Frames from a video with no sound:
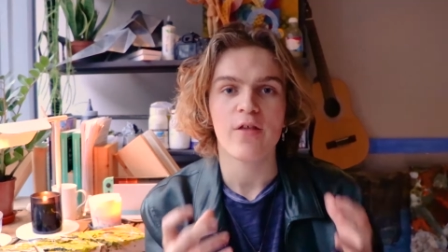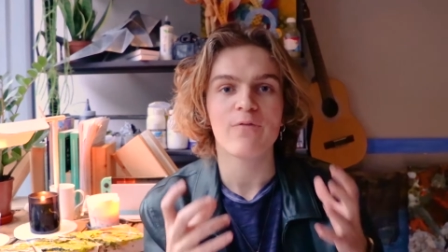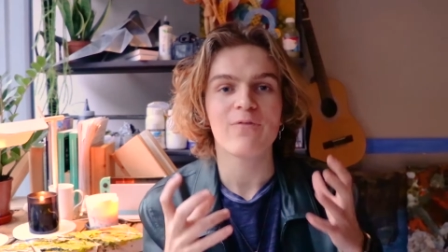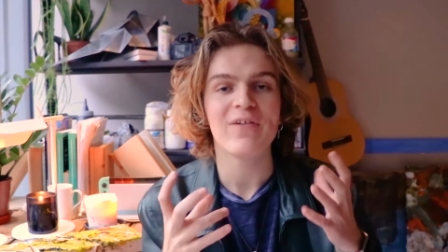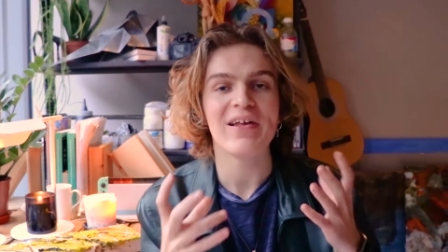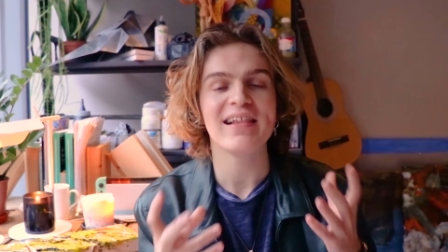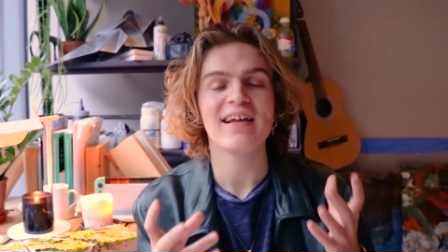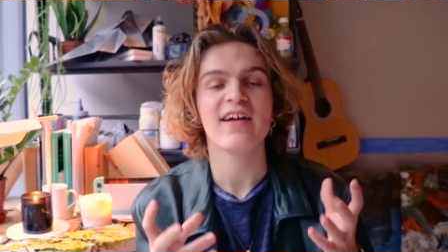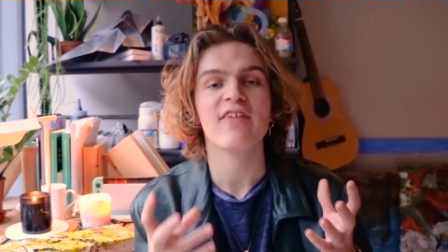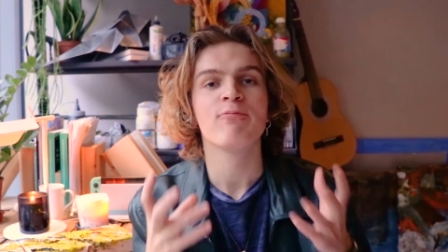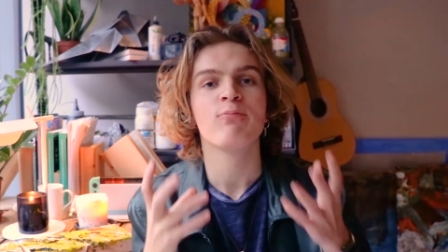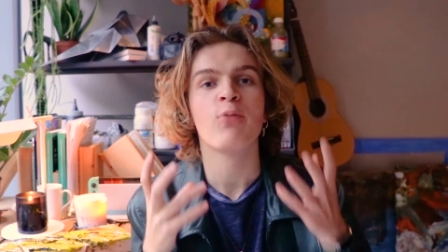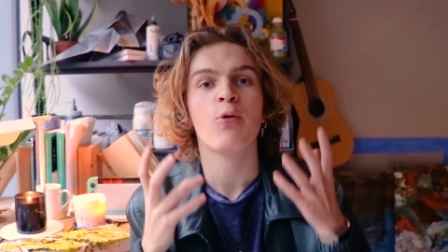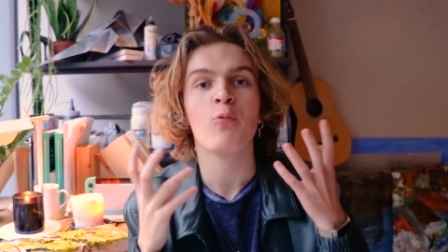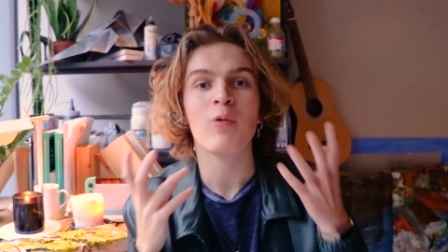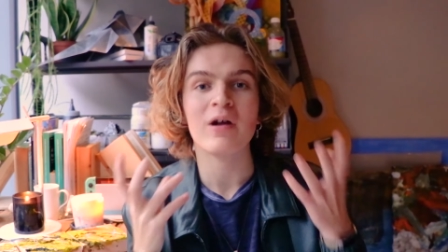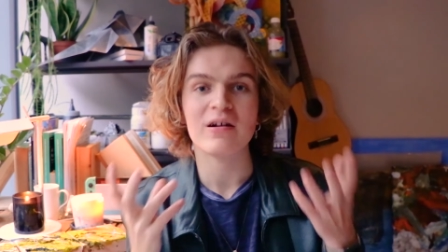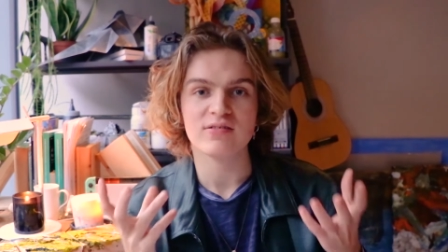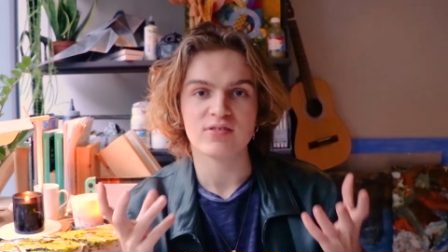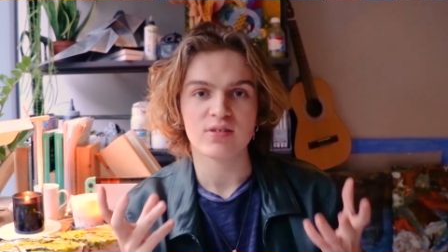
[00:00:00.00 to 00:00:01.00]
the feeling of
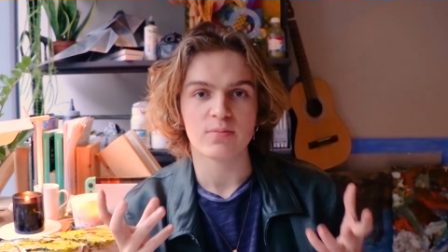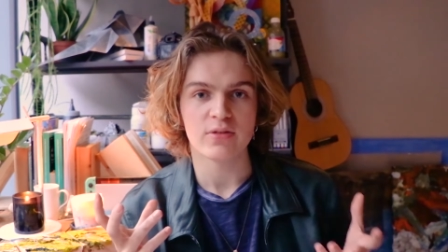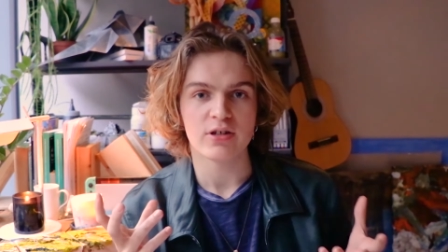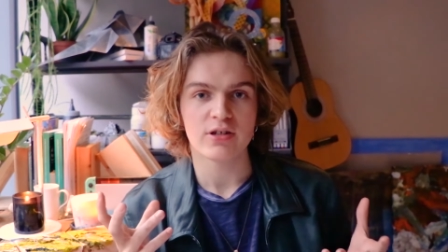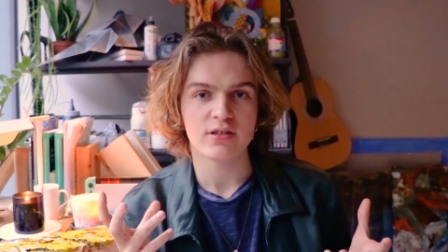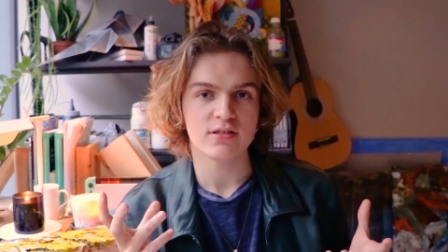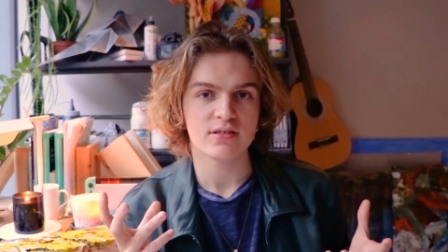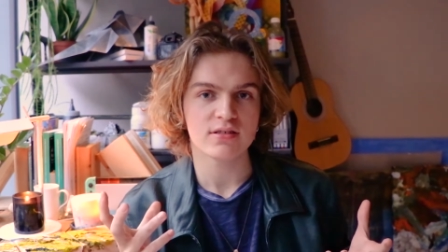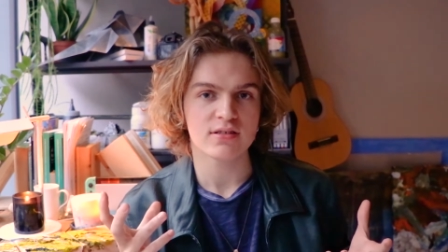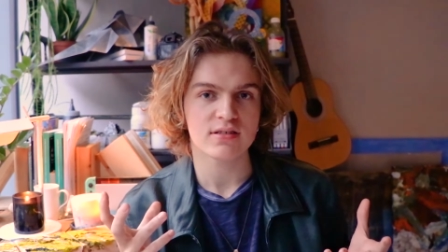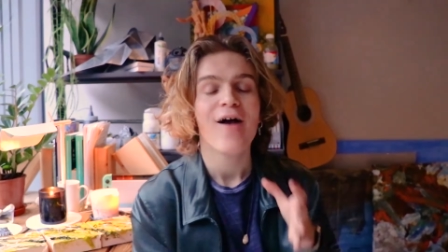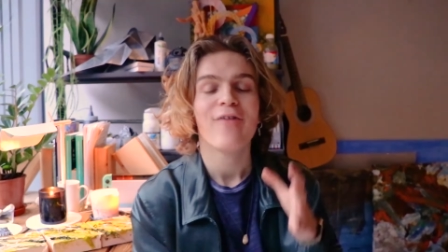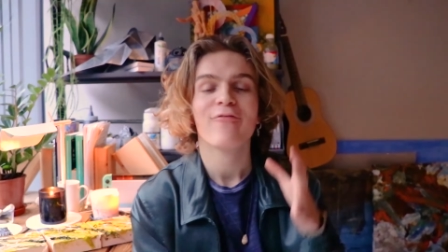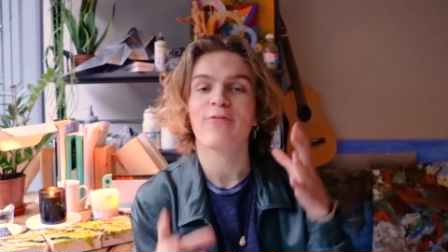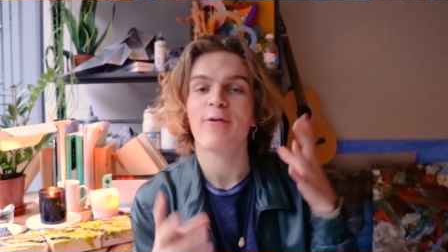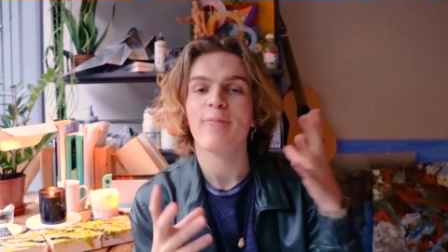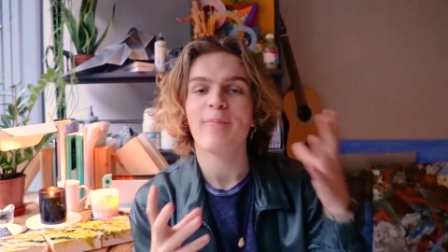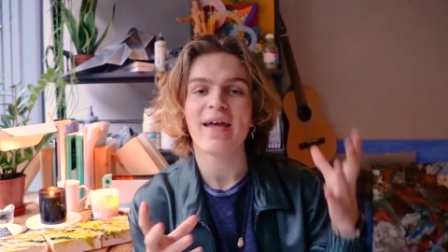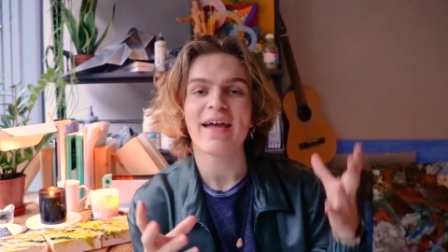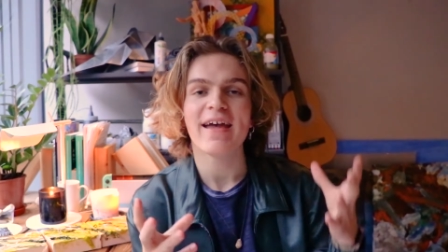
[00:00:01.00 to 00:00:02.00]
bewilderment.
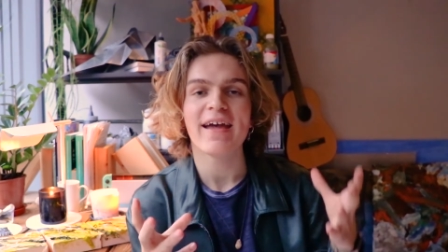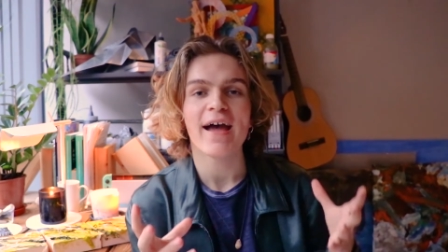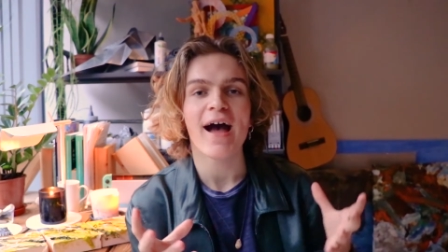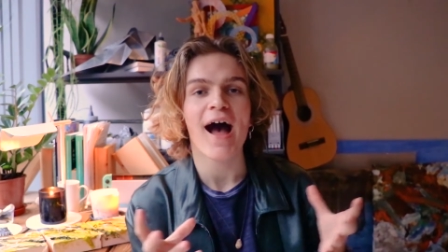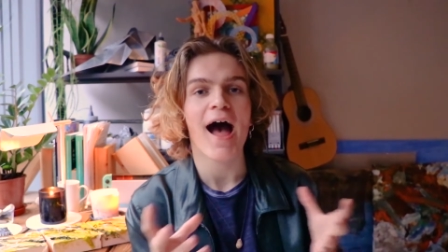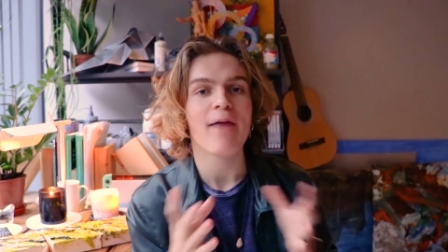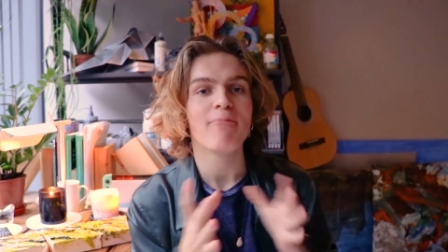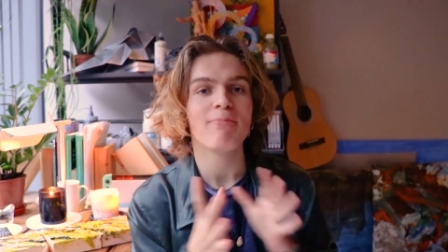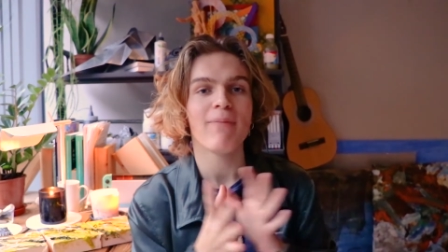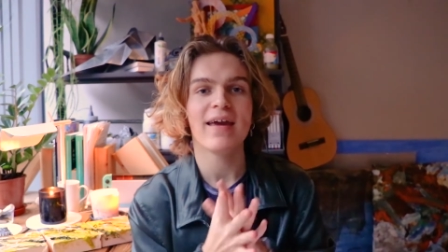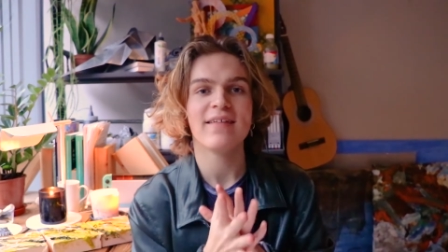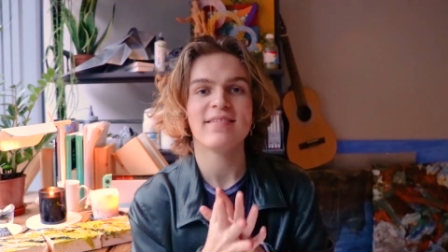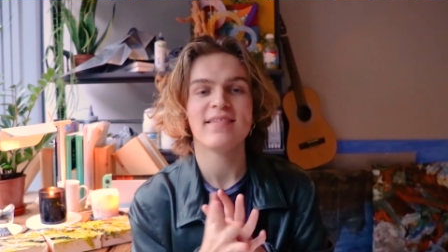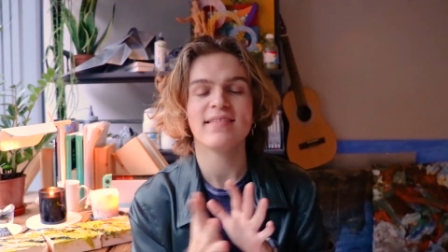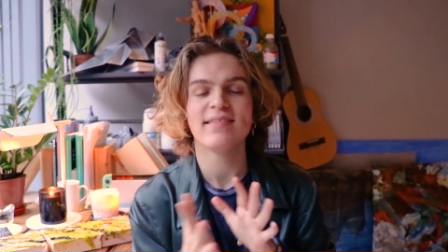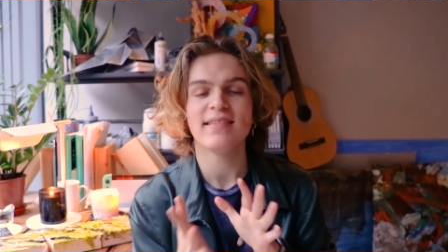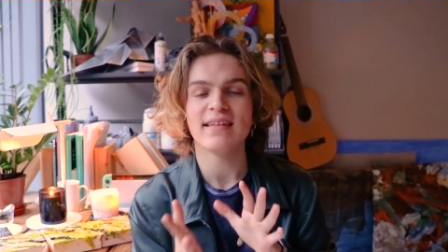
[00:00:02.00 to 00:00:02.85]
From here I made the